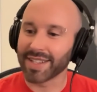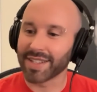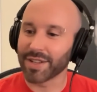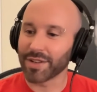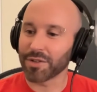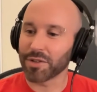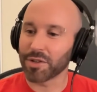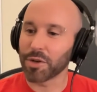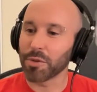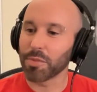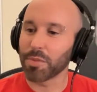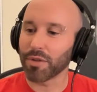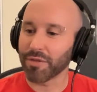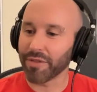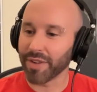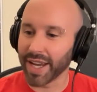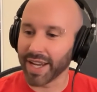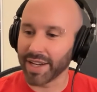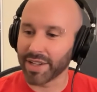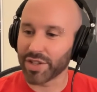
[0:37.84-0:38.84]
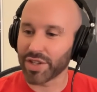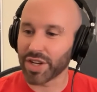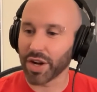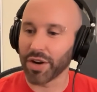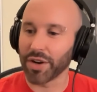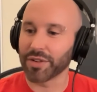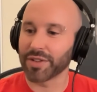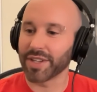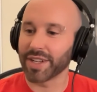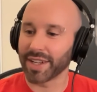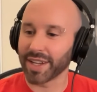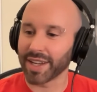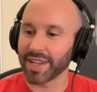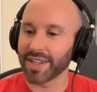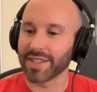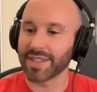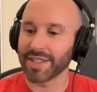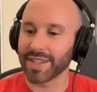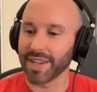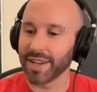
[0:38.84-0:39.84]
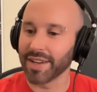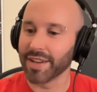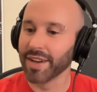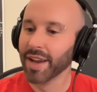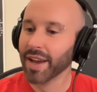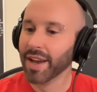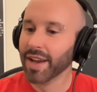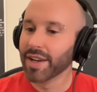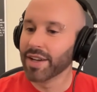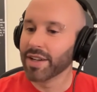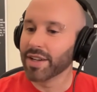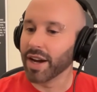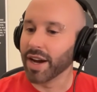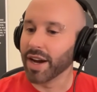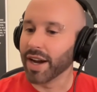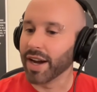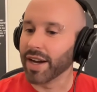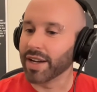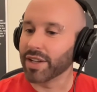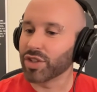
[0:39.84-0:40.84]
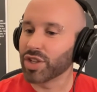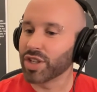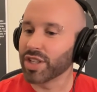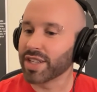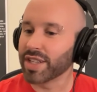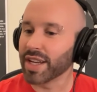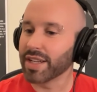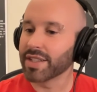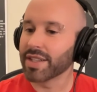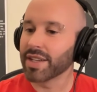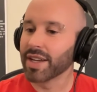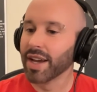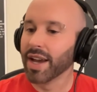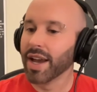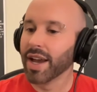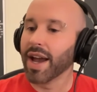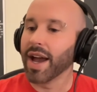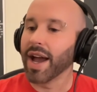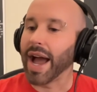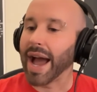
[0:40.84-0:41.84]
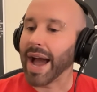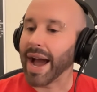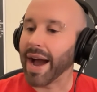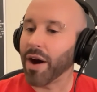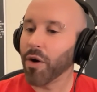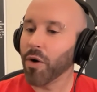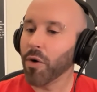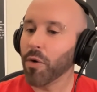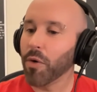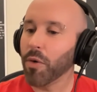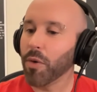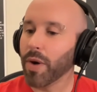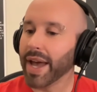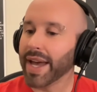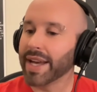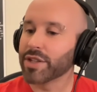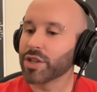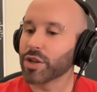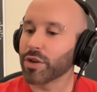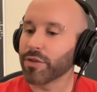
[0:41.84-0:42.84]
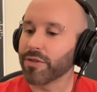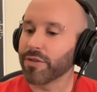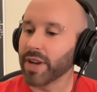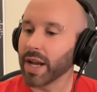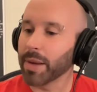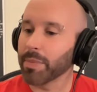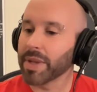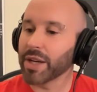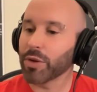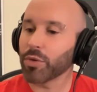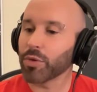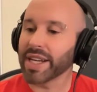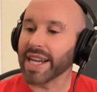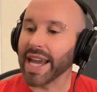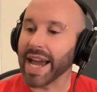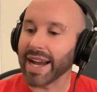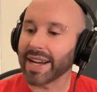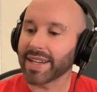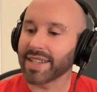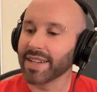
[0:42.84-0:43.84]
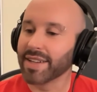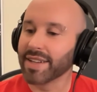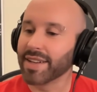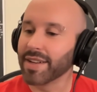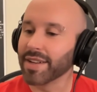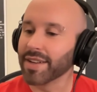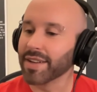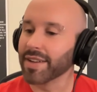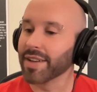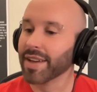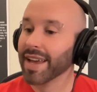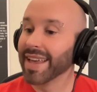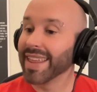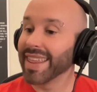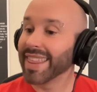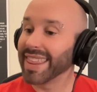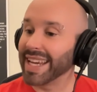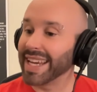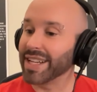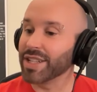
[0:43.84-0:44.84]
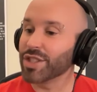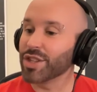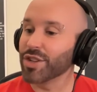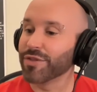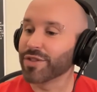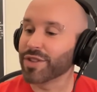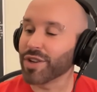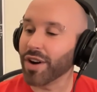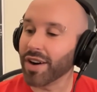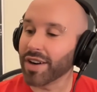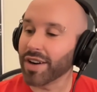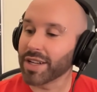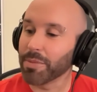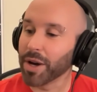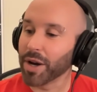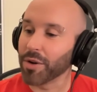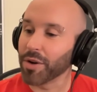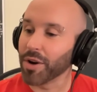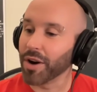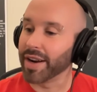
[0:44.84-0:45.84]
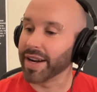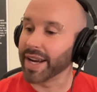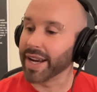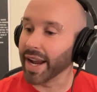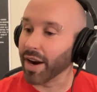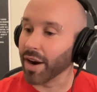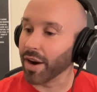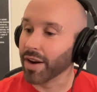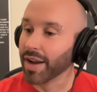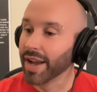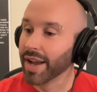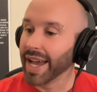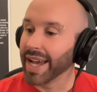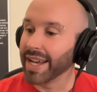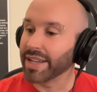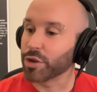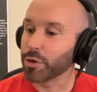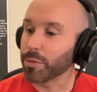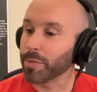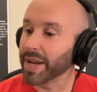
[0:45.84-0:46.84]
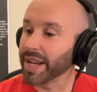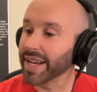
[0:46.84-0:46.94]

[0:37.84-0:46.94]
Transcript: your super fan. Shout out to Kristen. She says, how has your family reacted to things you've talked about on air? Has there been